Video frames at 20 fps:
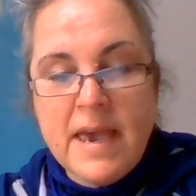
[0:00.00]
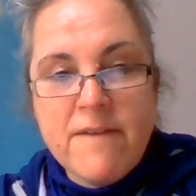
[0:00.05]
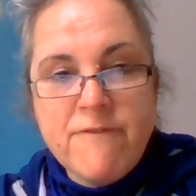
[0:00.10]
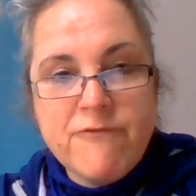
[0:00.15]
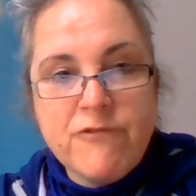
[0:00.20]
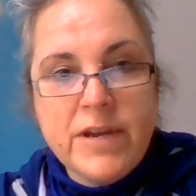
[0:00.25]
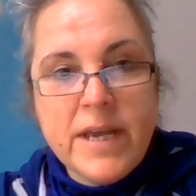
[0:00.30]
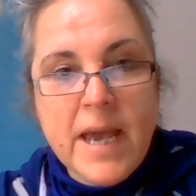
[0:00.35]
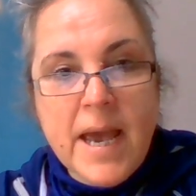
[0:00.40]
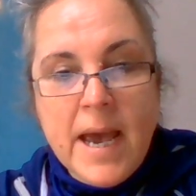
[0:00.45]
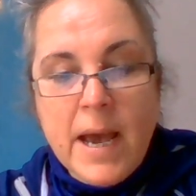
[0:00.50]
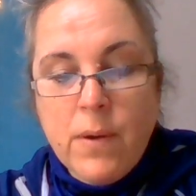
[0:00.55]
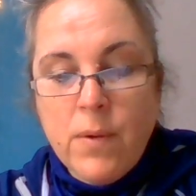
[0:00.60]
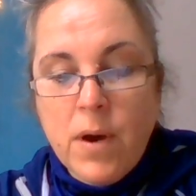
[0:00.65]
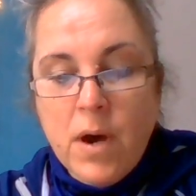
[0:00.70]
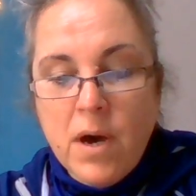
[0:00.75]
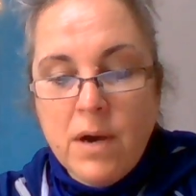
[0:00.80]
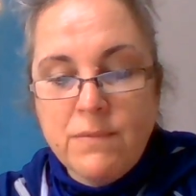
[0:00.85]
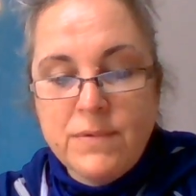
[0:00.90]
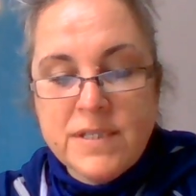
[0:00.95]
Every
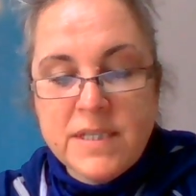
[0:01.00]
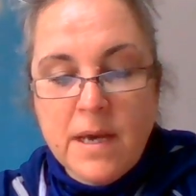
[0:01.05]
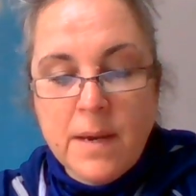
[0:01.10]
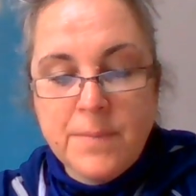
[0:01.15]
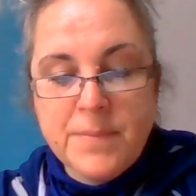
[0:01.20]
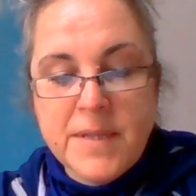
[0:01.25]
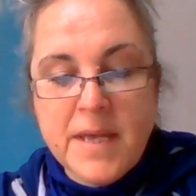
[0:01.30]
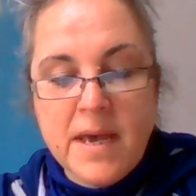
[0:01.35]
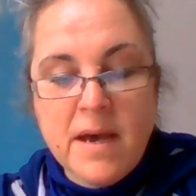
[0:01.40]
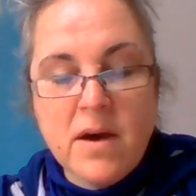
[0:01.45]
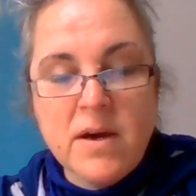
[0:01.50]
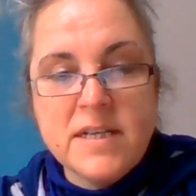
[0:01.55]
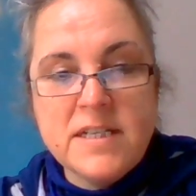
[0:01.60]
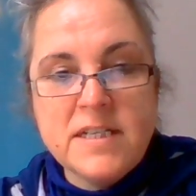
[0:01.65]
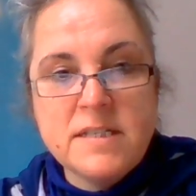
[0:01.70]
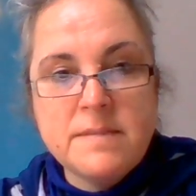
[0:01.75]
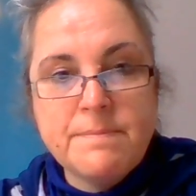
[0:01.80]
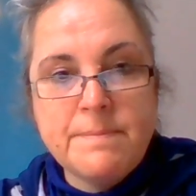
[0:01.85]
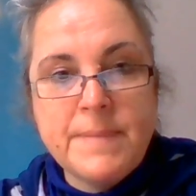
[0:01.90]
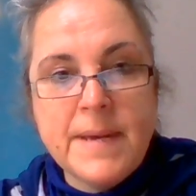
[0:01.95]
hour I was up there, I
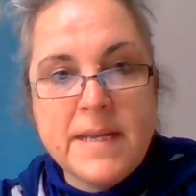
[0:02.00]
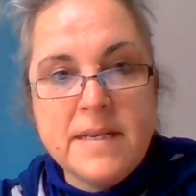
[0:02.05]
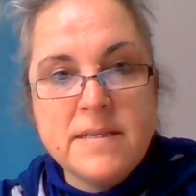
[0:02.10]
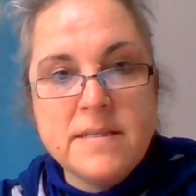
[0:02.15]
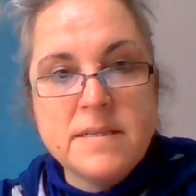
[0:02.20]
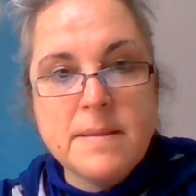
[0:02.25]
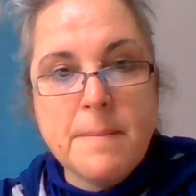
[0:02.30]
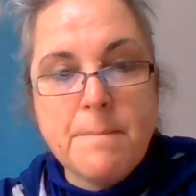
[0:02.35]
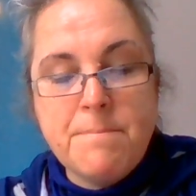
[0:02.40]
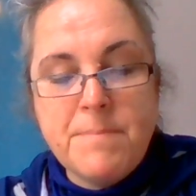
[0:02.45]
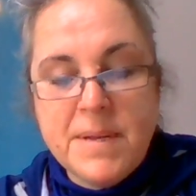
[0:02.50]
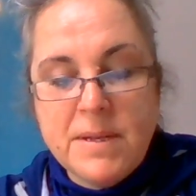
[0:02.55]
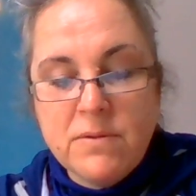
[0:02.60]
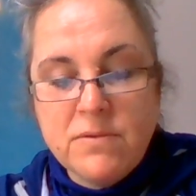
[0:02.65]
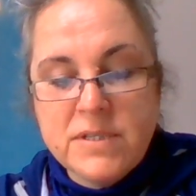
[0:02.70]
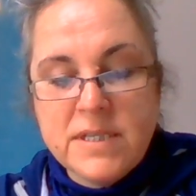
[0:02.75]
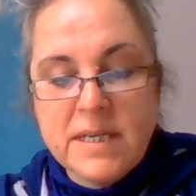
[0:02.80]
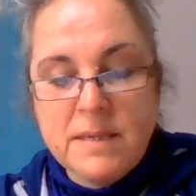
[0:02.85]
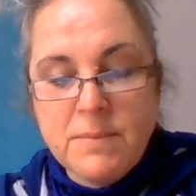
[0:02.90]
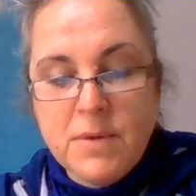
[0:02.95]
spent
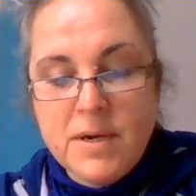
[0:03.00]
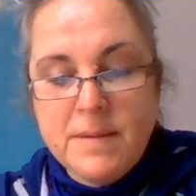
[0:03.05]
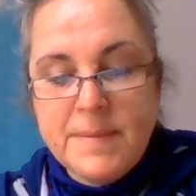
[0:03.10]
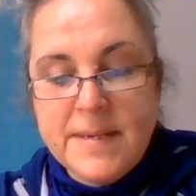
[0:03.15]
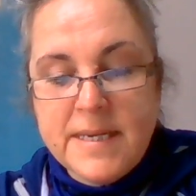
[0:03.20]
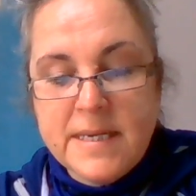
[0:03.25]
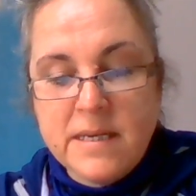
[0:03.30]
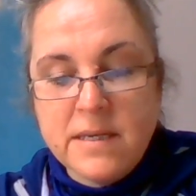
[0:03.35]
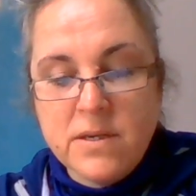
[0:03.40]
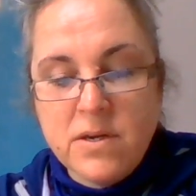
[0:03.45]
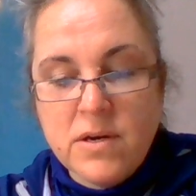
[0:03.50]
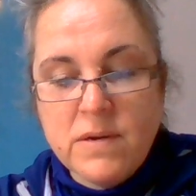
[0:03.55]
building my beacon.